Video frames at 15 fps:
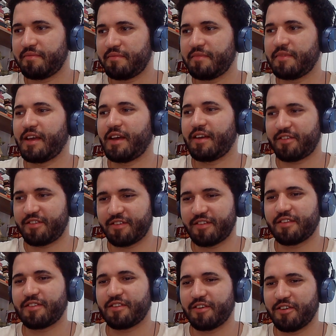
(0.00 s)
Yeah, she's
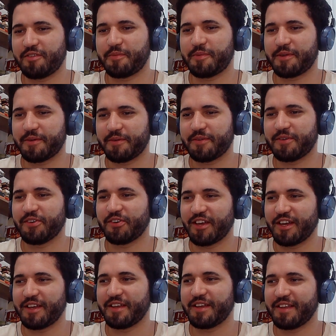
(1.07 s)
at the hospital. Okay.